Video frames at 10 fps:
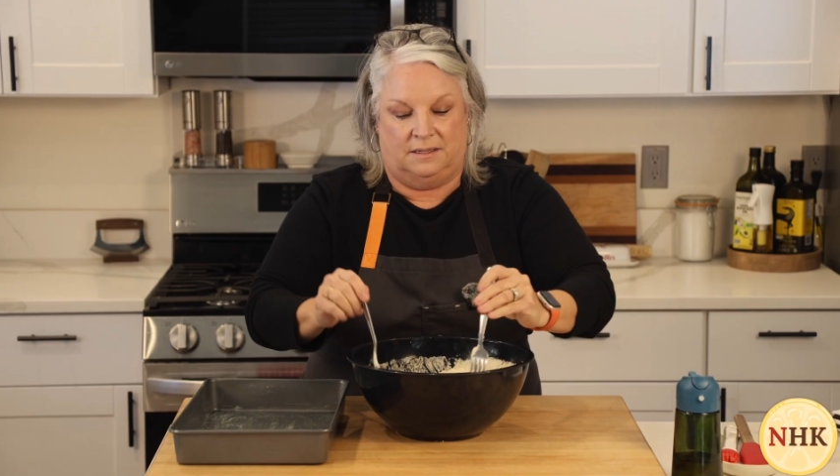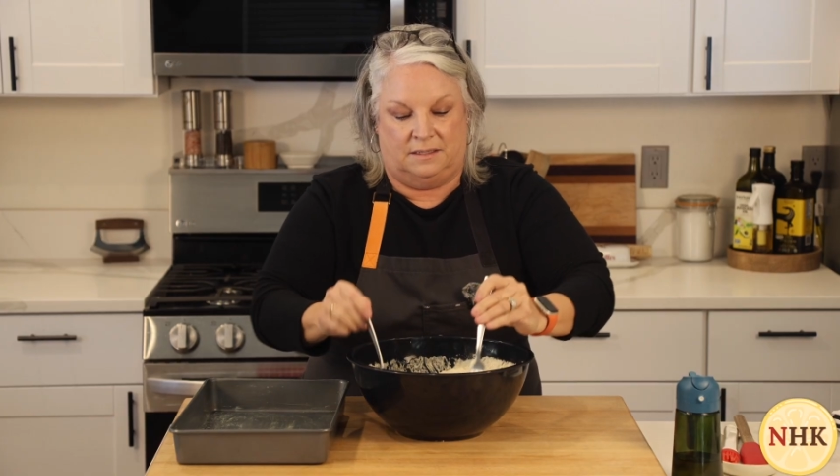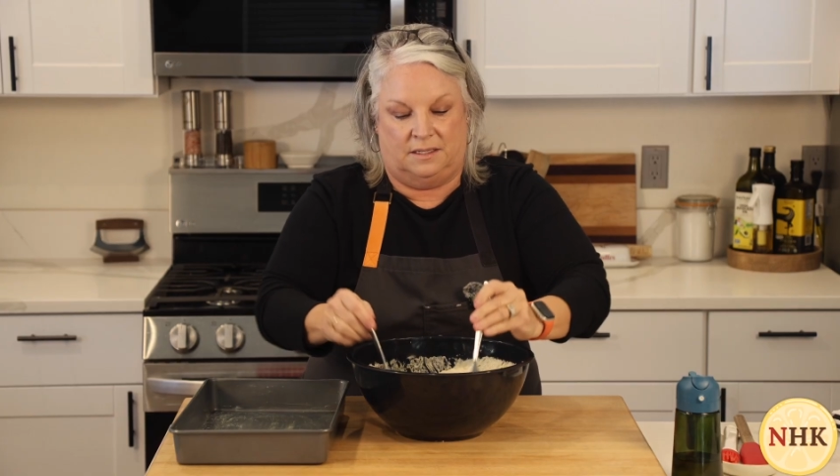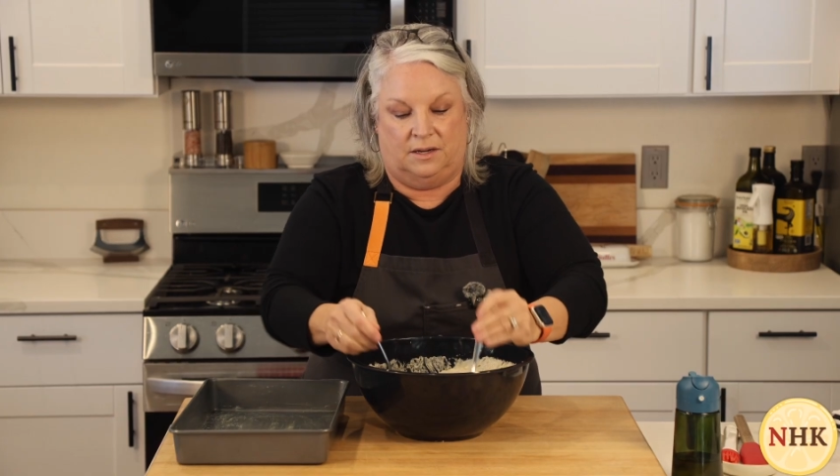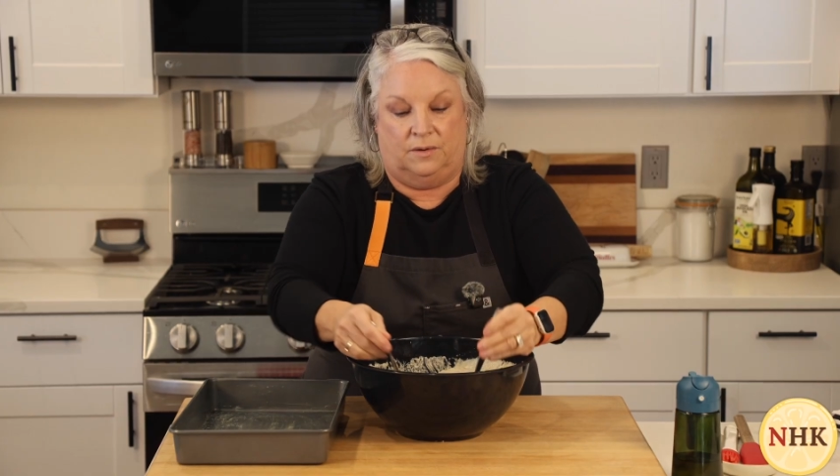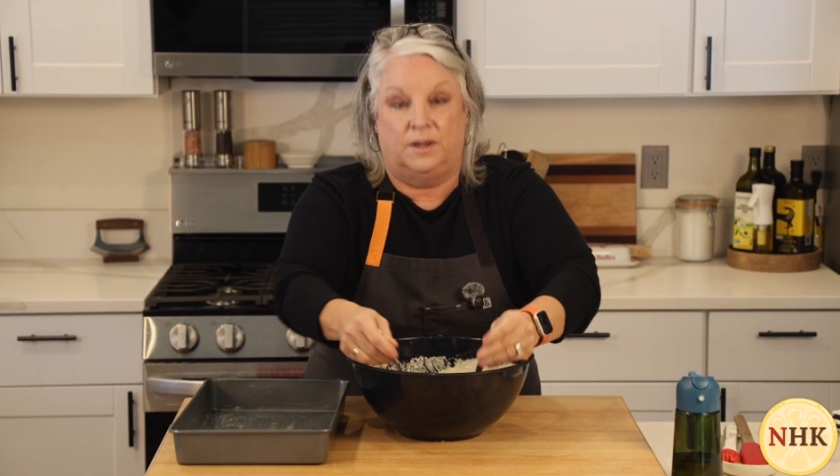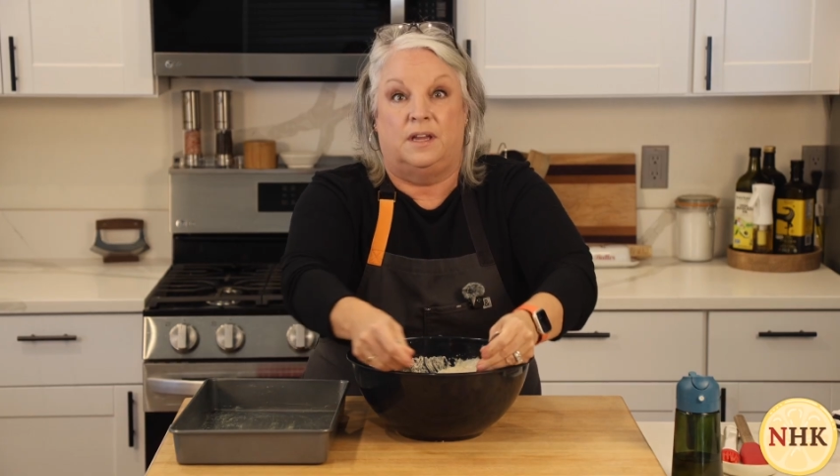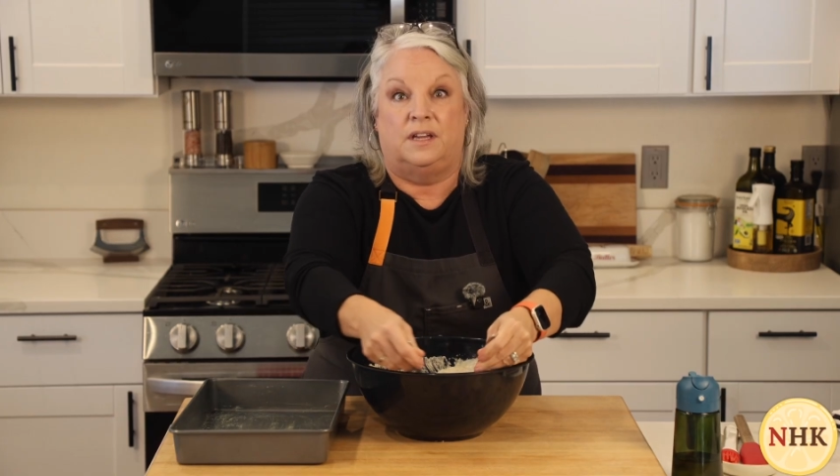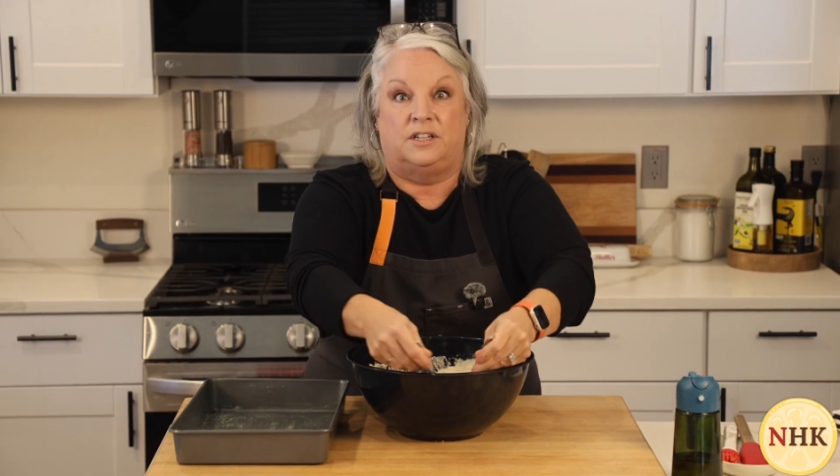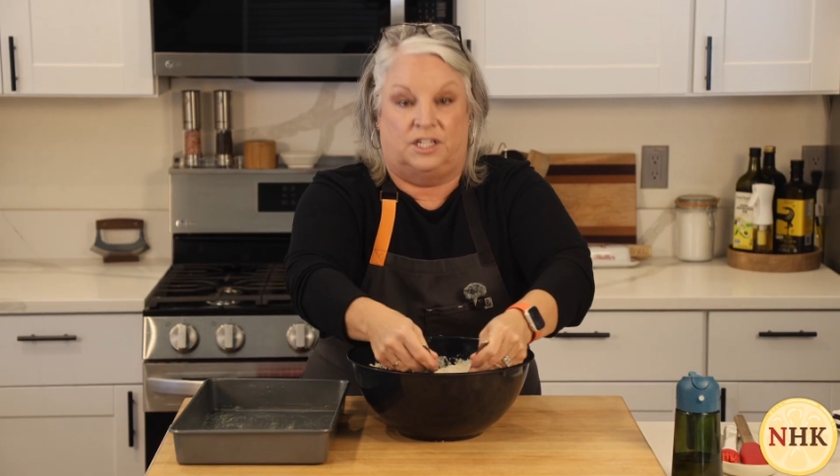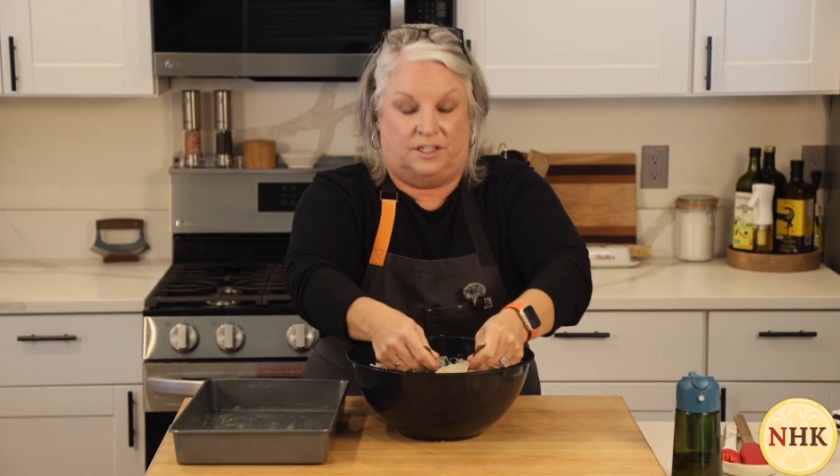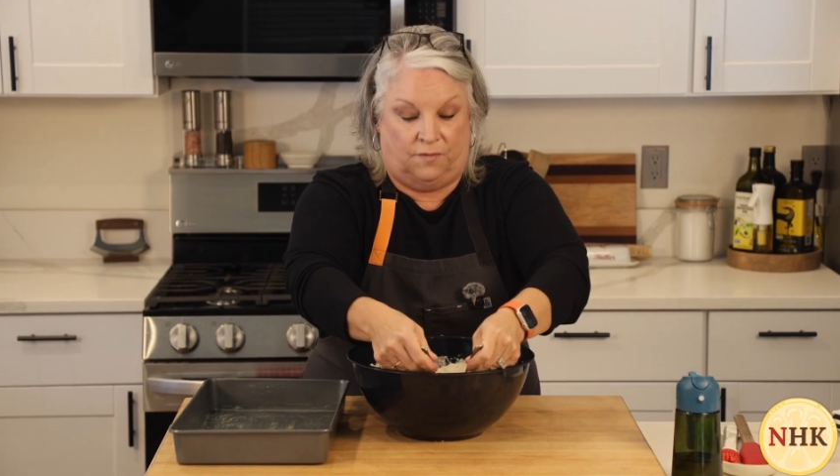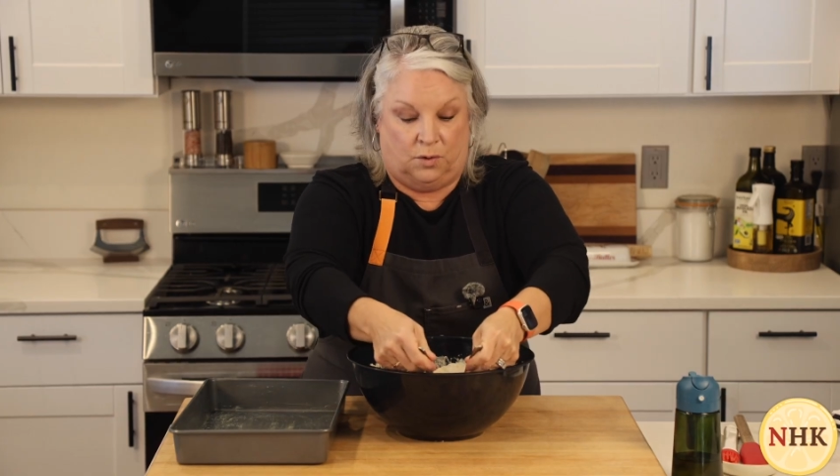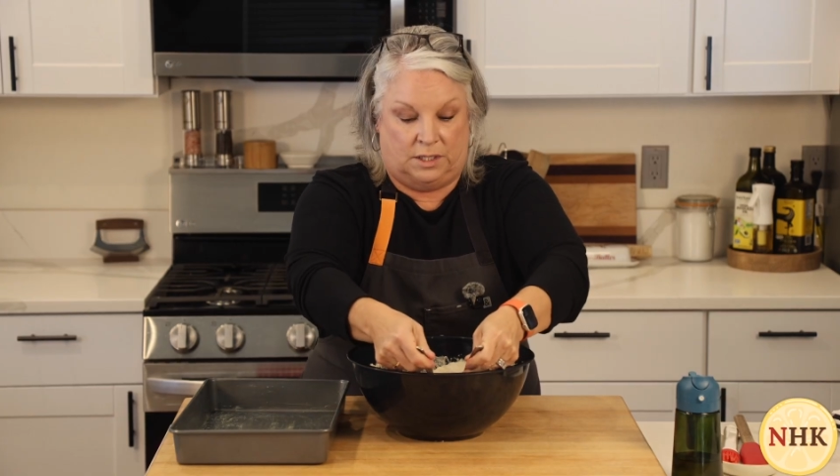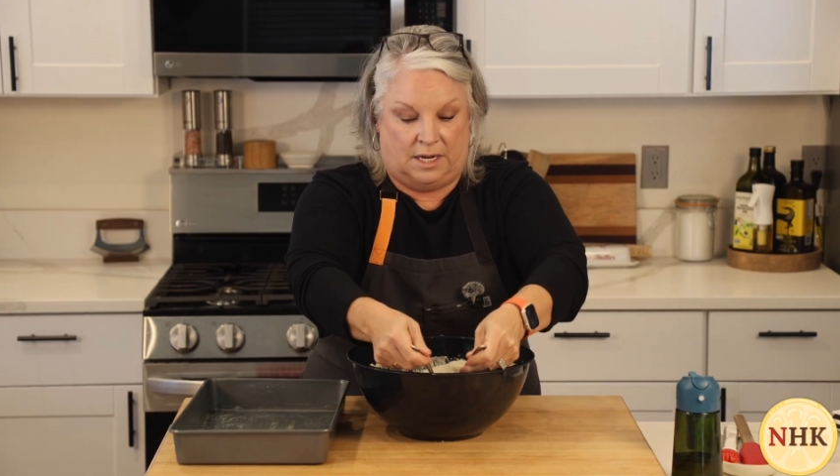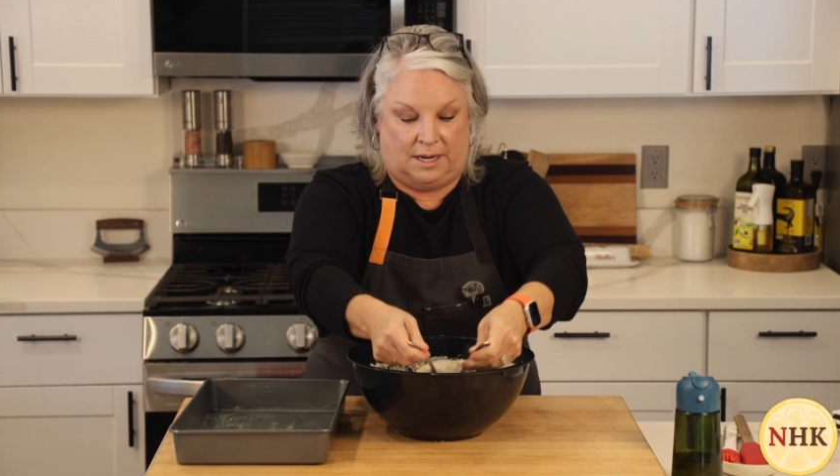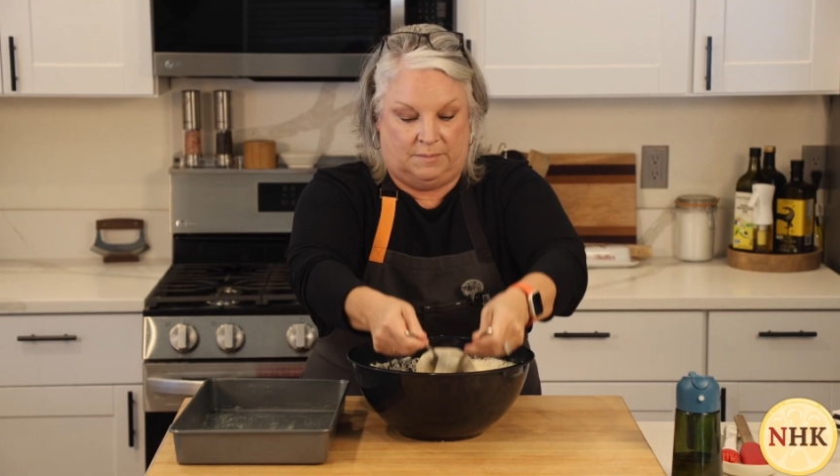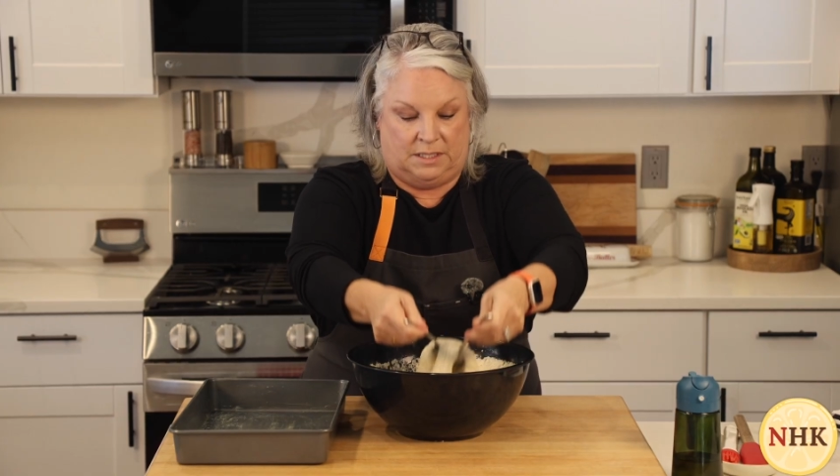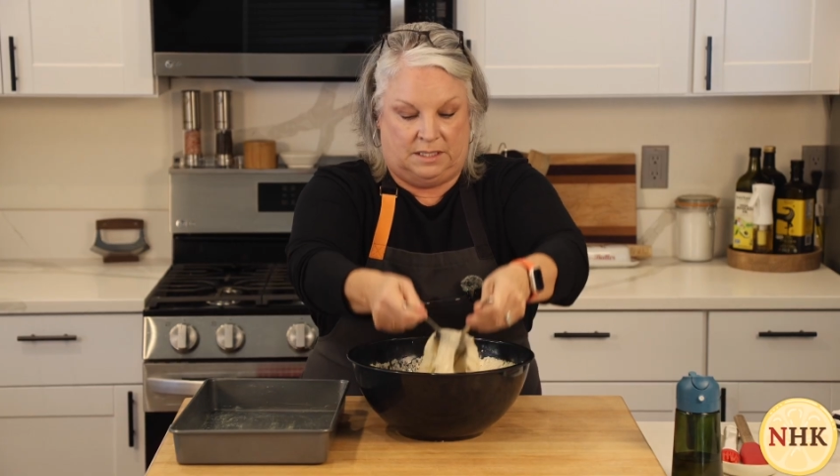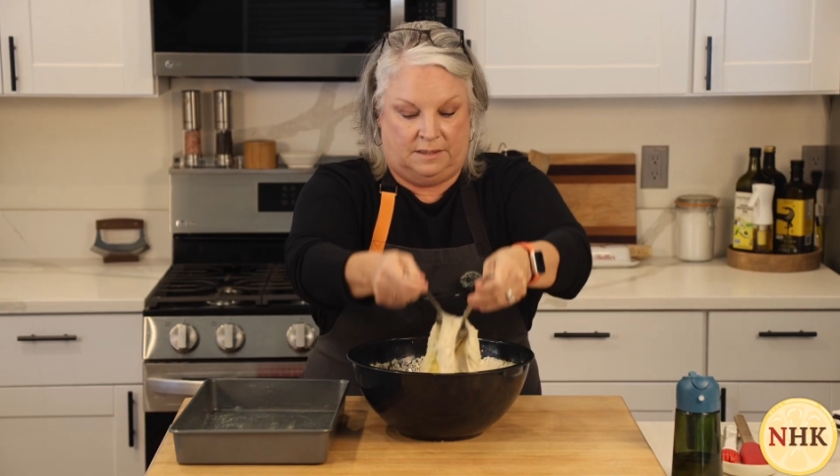So just 4
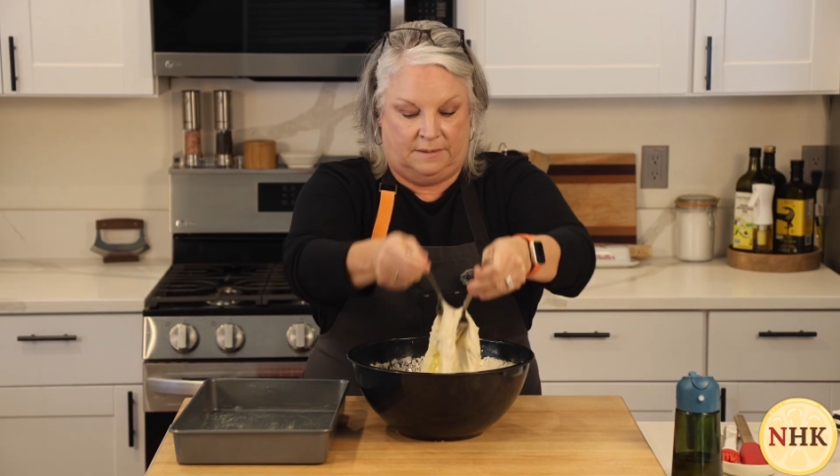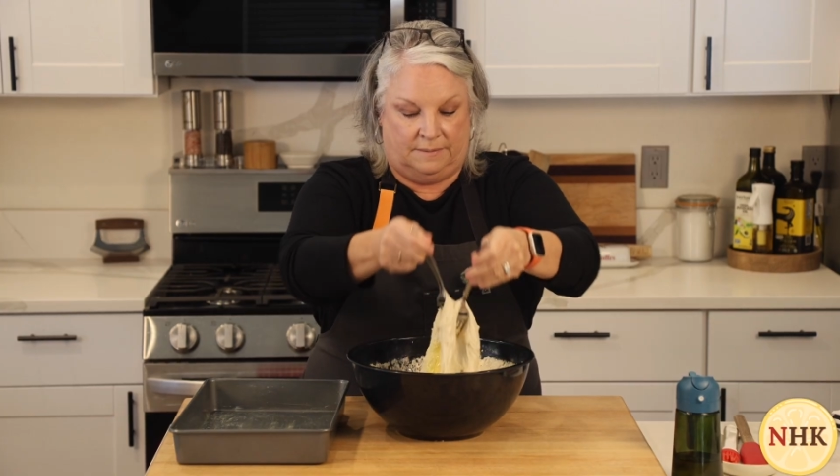times.